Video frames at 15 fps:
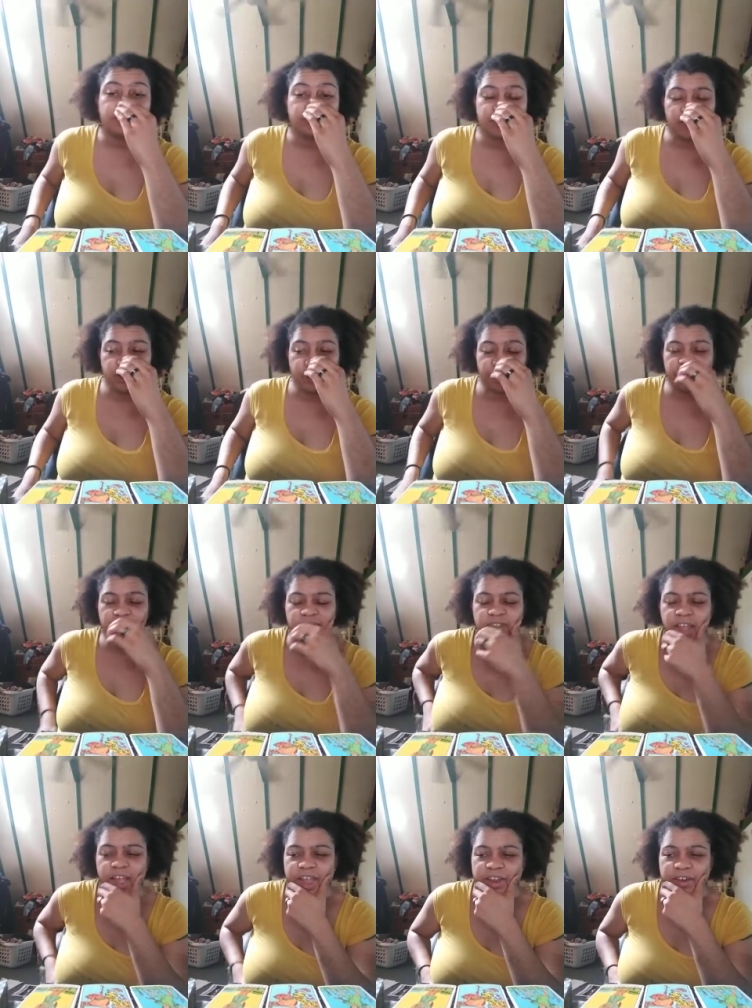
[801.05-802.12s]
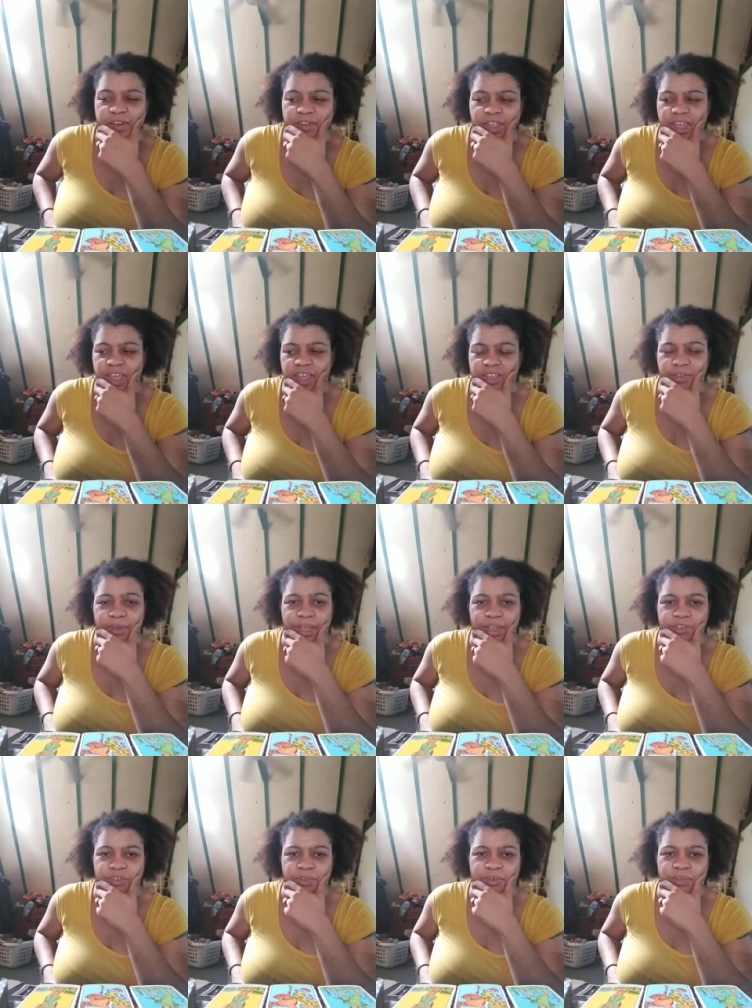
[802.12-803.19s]
and your desires like you
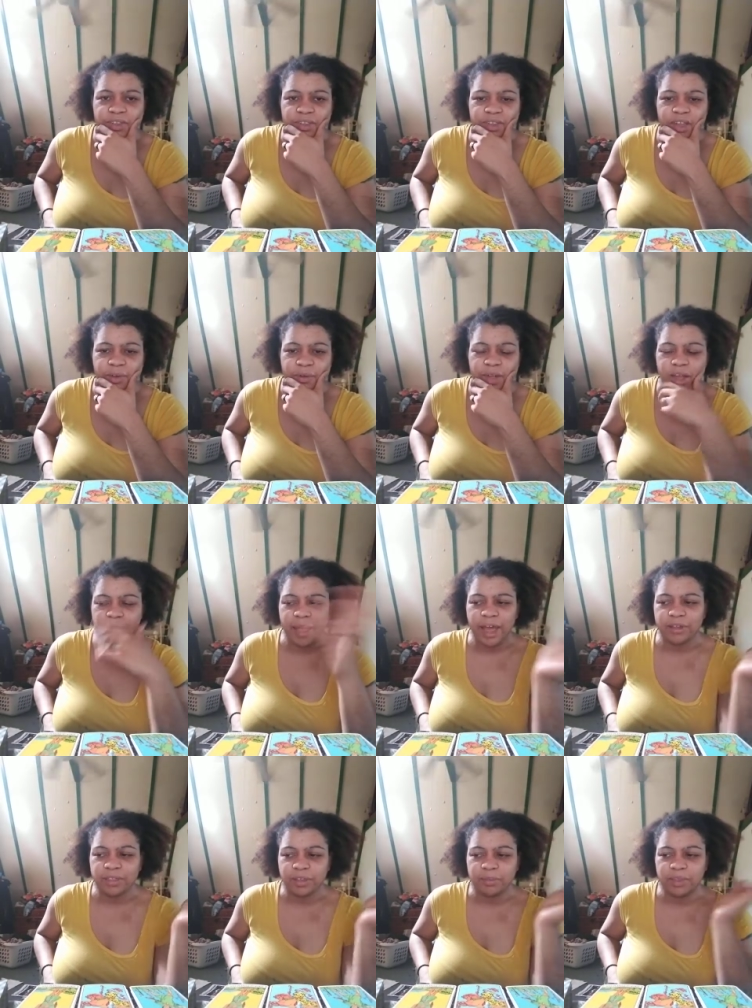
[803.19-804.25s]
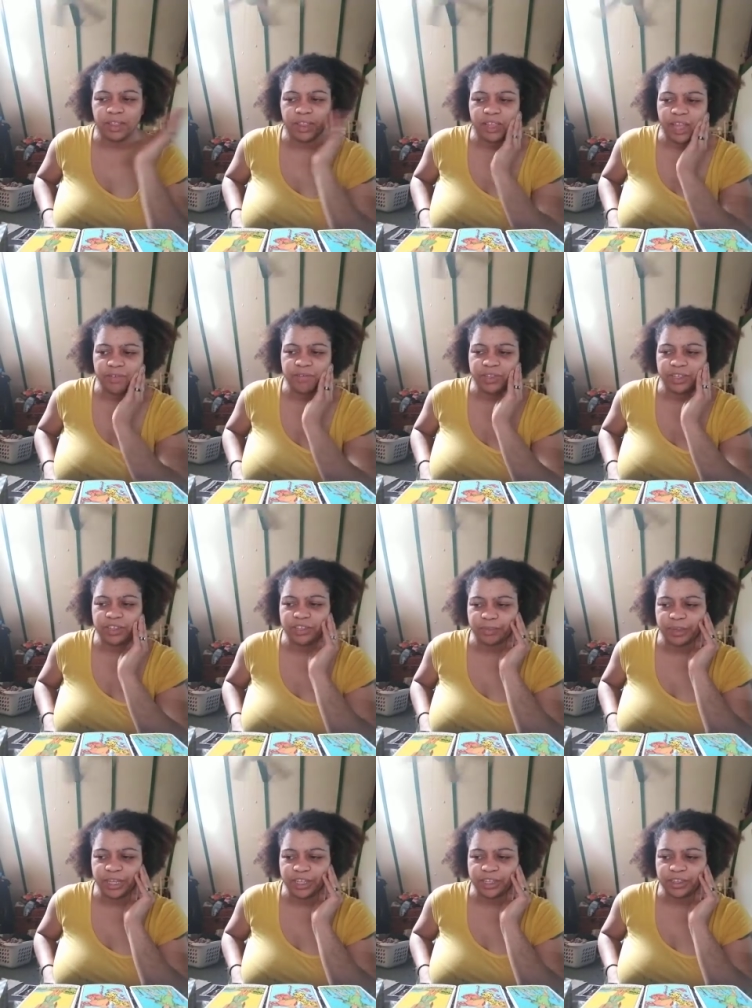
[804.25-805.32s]
can't choose uh, about them like i feel like you're
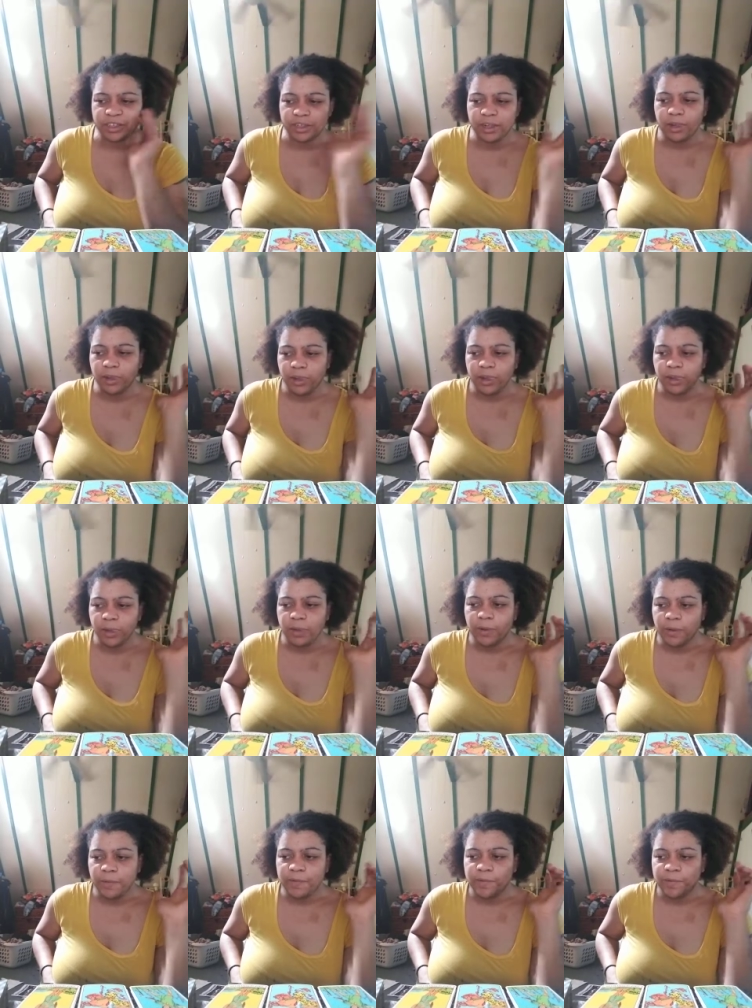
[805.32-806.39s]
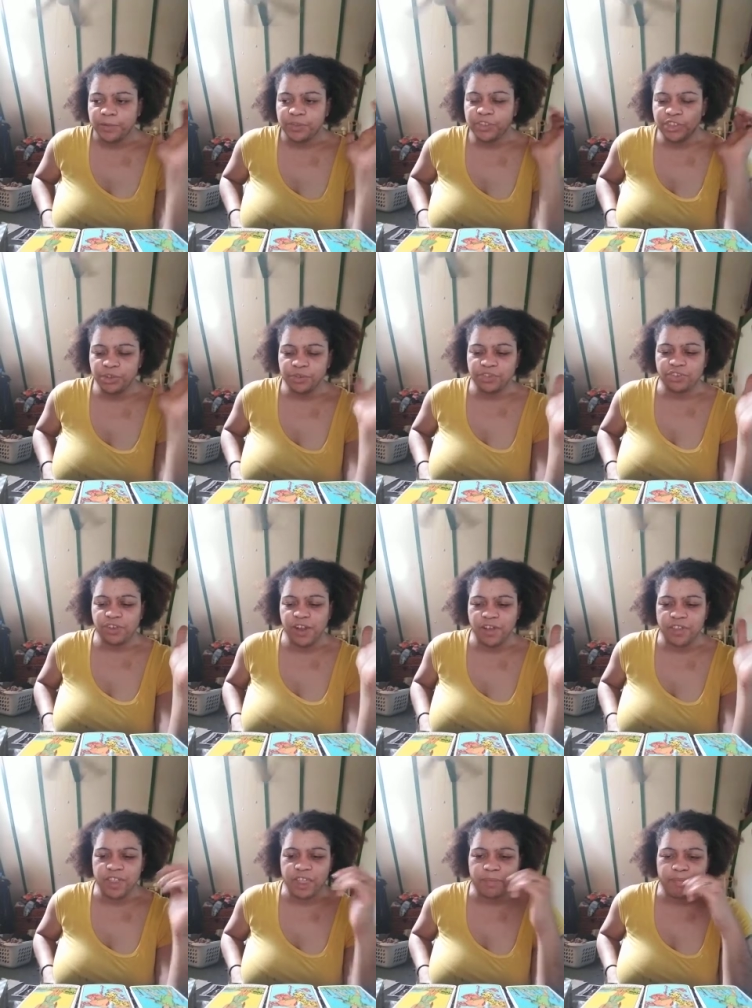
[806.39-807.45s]
being too
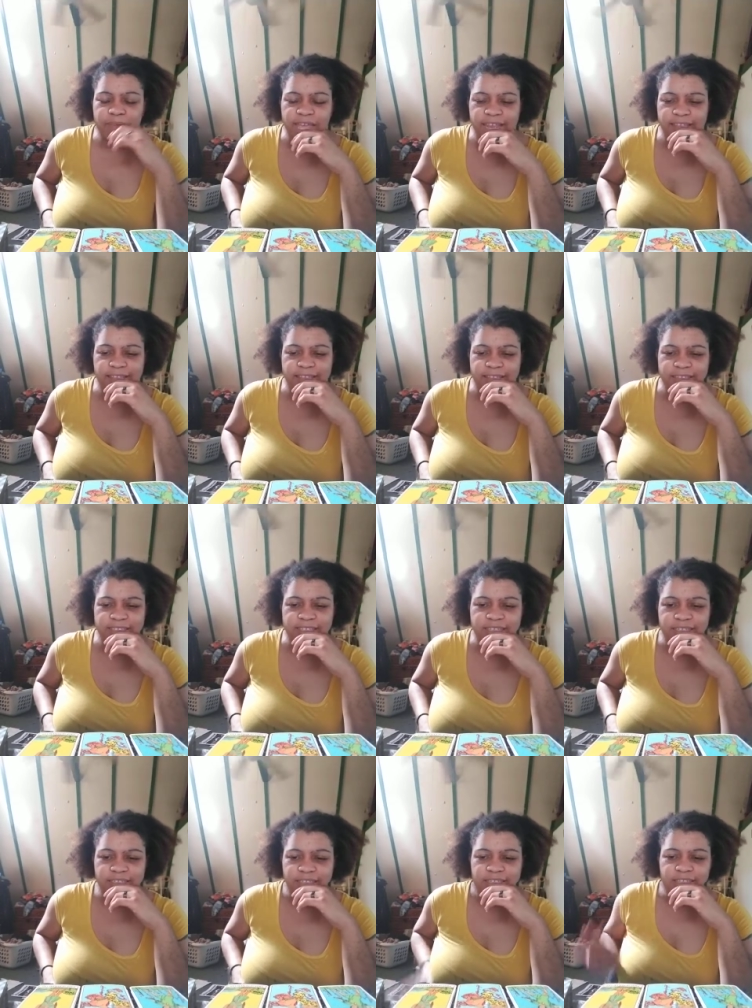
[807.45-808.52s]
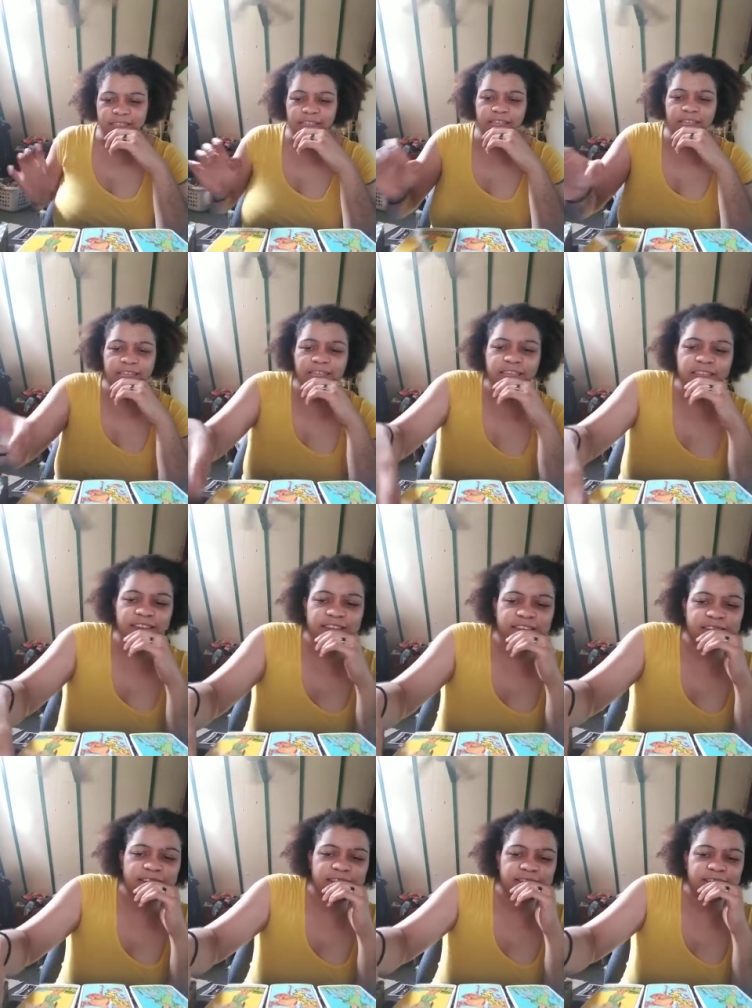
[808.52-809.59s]
strongly opinioned
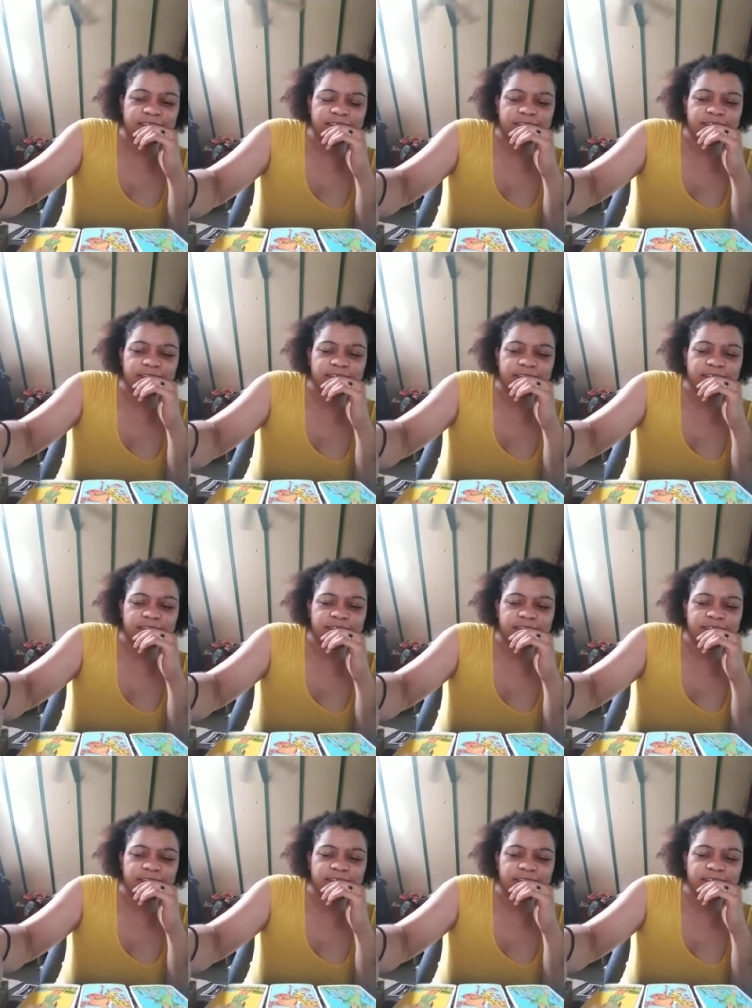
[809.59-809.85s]
in